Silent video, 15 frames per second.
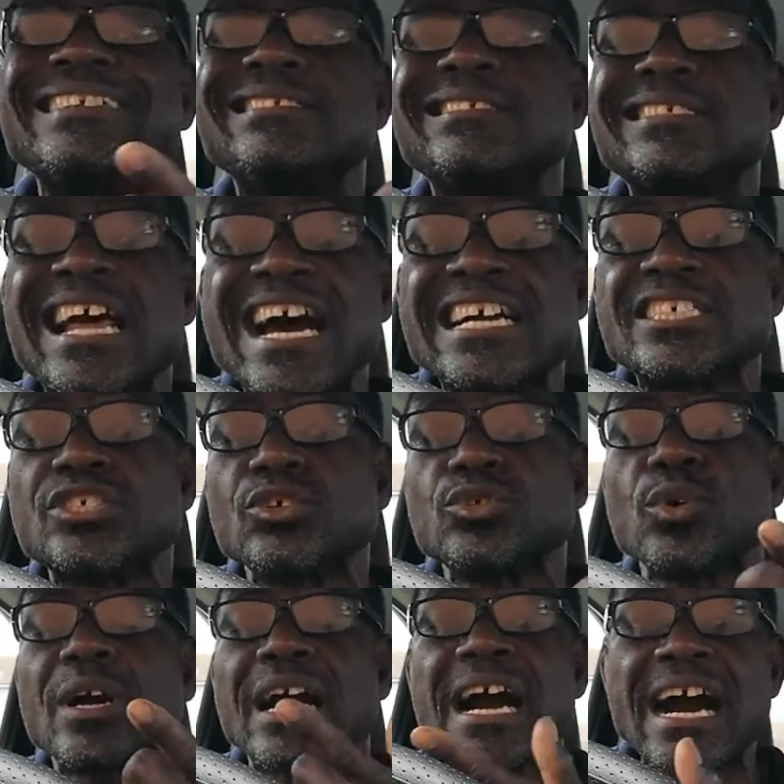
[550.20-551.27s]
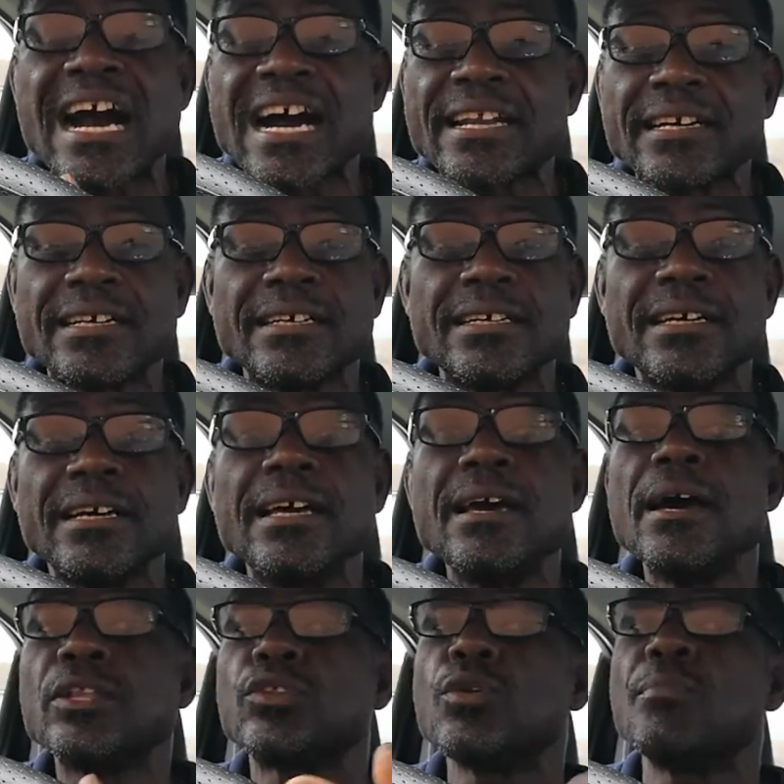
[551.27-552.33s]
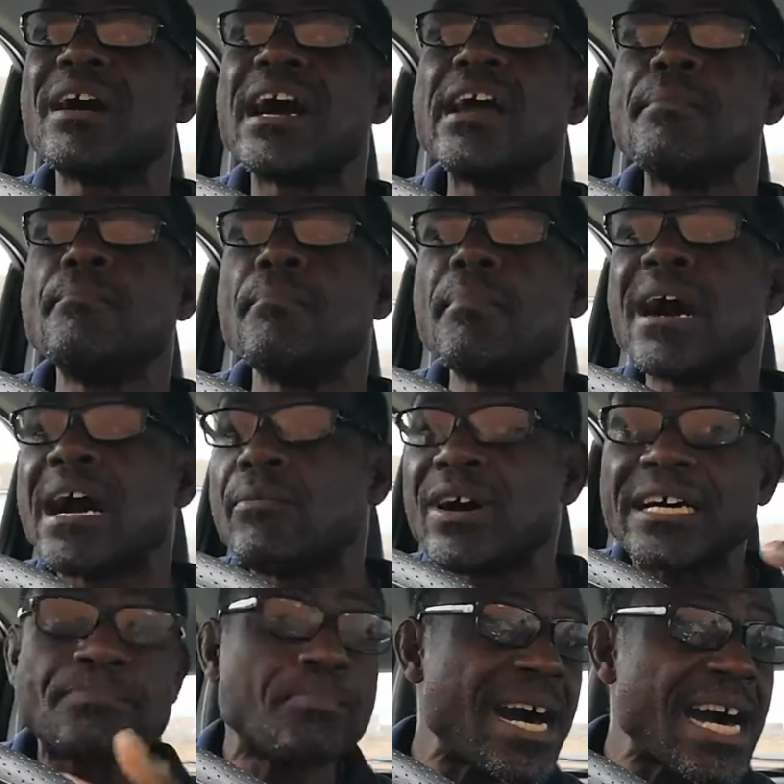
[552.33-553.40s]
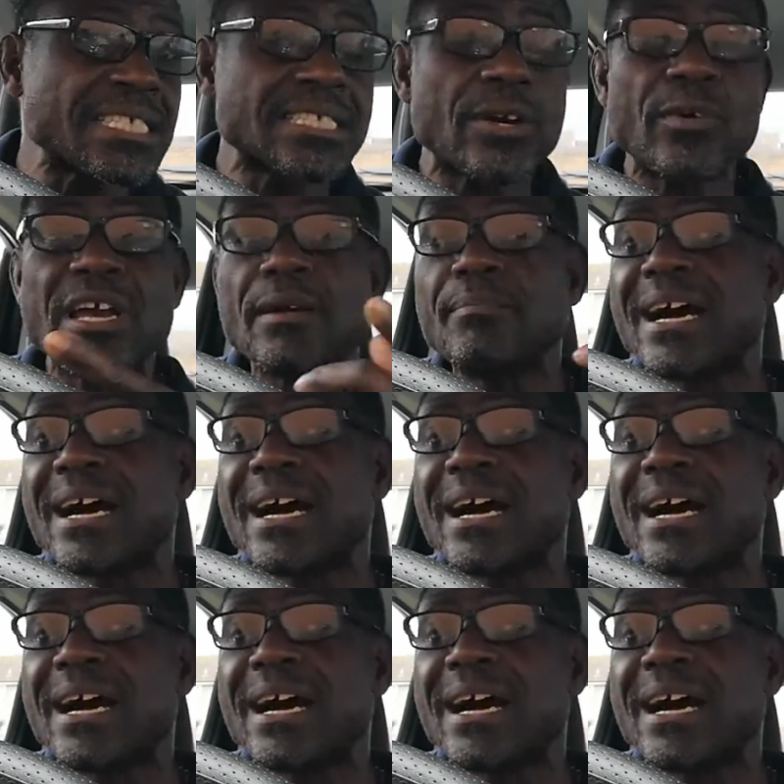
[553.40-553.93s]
And thank you to God. To my mama passed away,